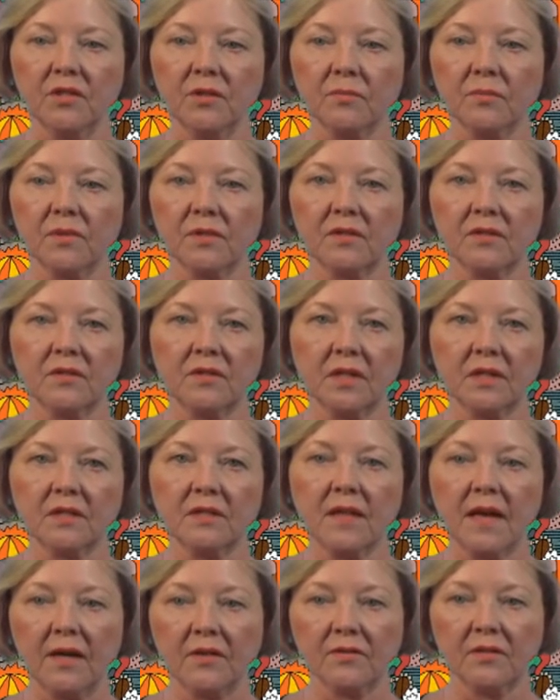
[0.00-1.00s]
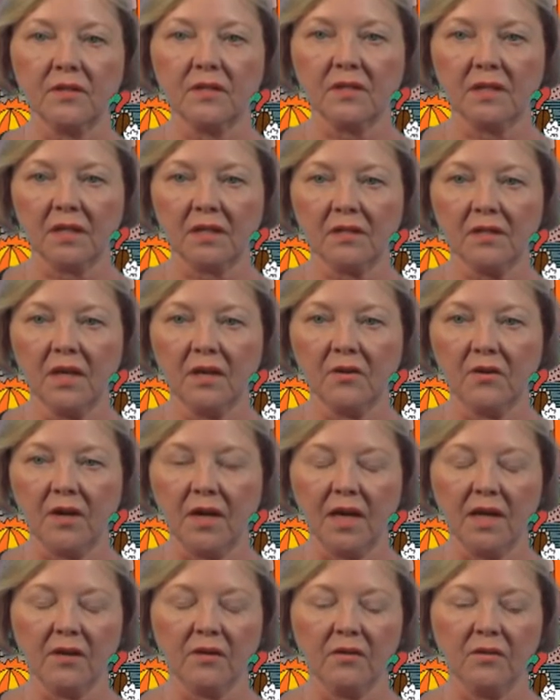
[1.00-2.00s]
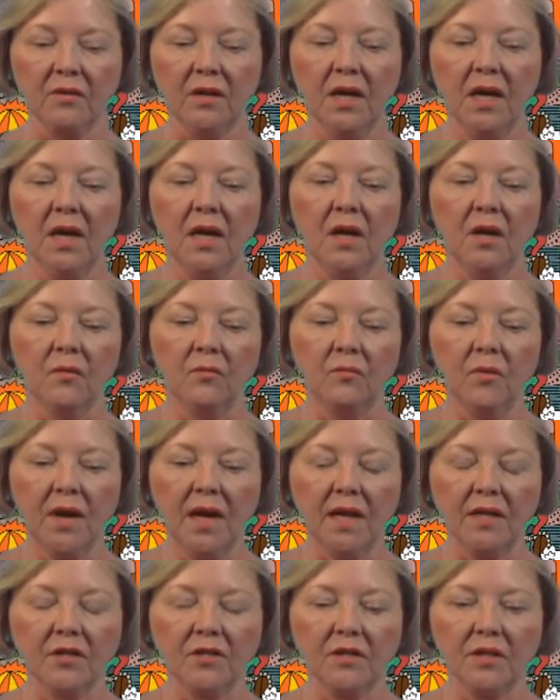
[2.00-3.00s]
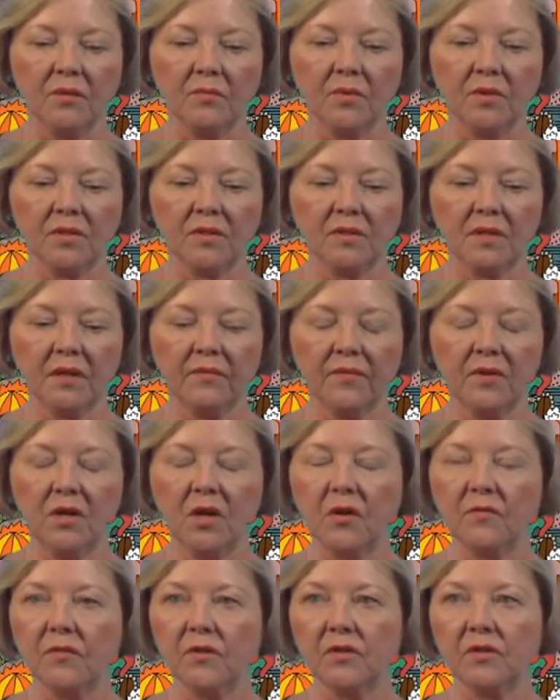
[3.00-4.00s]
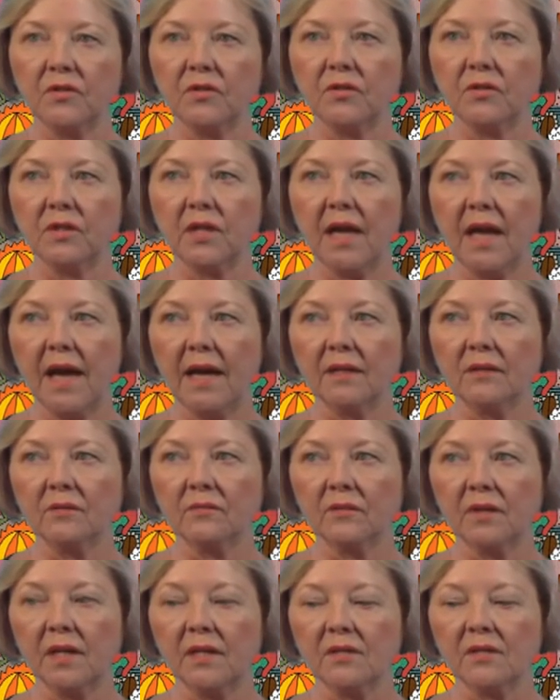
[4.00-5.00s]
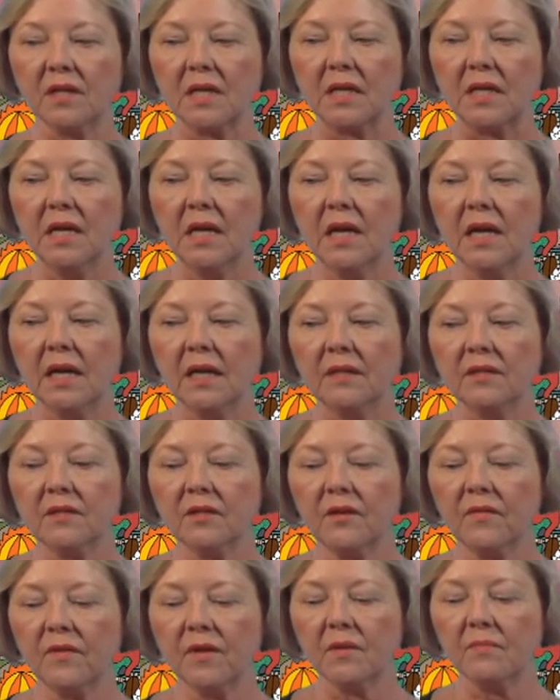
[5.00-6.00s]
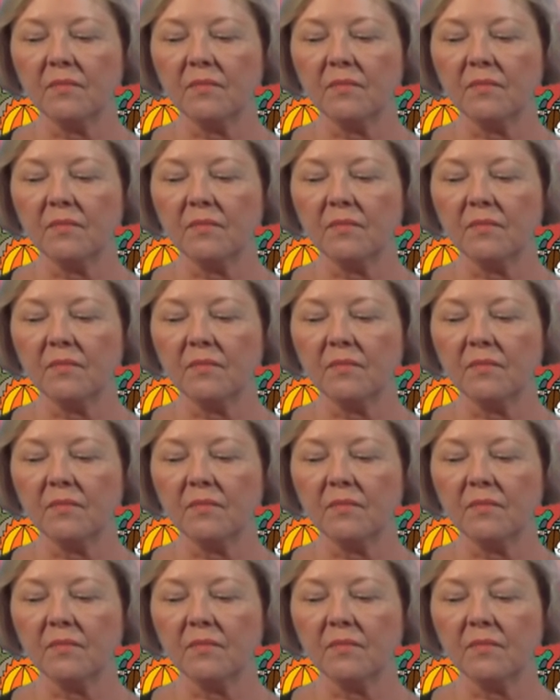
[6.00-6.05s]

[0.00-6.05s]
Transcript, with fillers: It was 6,600 acre ranch that was given over to cattle raising until the